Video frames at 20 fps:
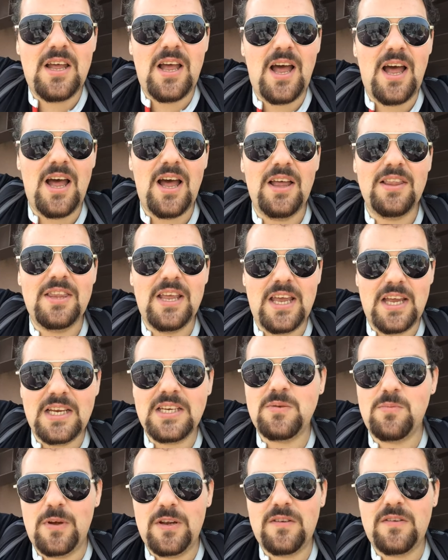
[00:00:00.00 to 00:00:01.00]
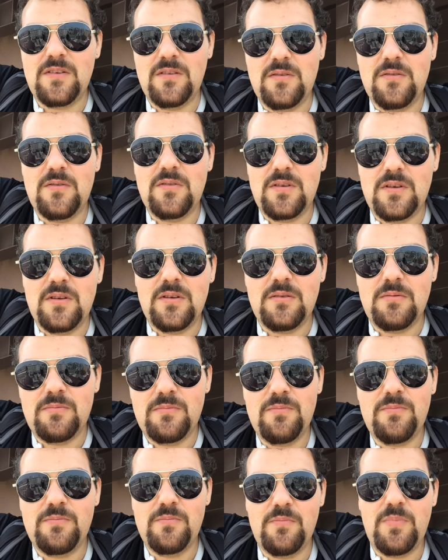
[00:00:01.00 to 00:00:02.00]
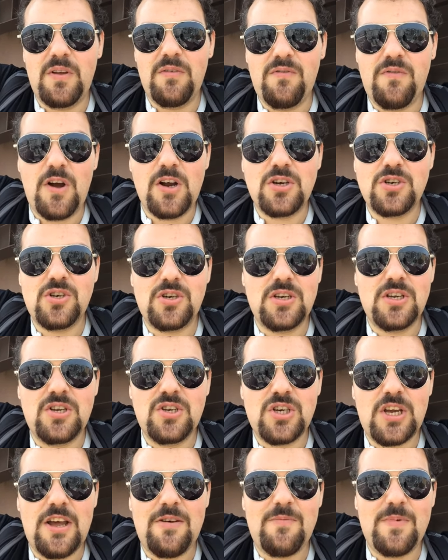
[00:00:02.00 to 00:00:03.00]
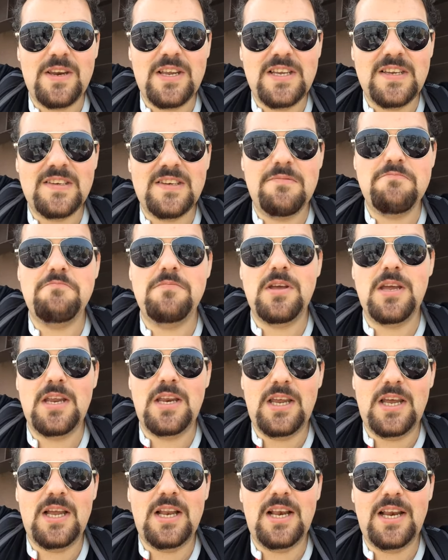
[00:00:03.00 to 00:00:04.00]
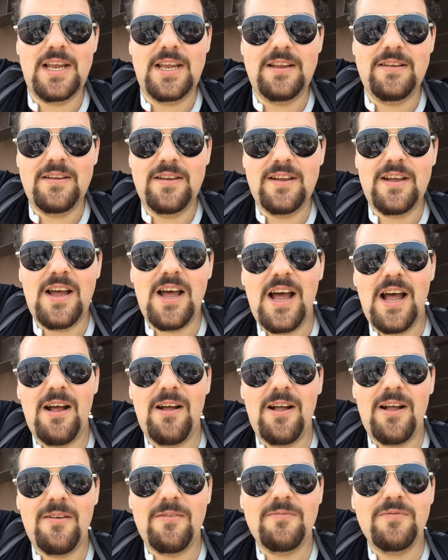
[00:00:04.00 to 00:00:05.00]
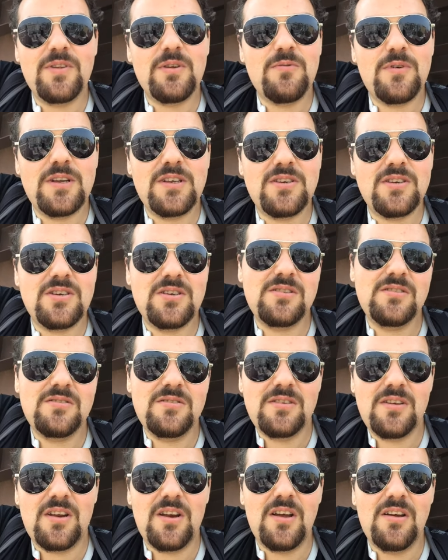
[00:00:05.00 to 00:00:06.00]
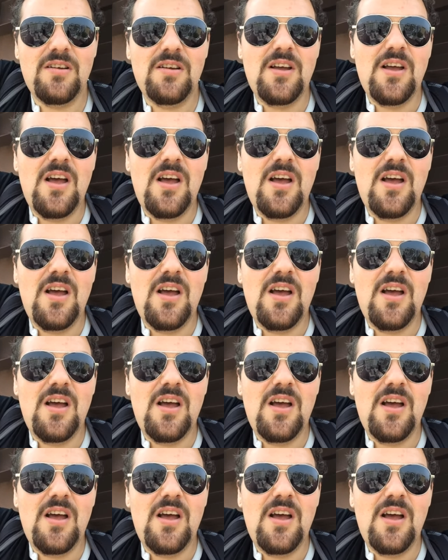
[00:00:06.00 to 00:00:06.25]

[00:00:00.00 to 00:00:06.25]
uh, they expect you to function in Japanese immediately, um, which you know,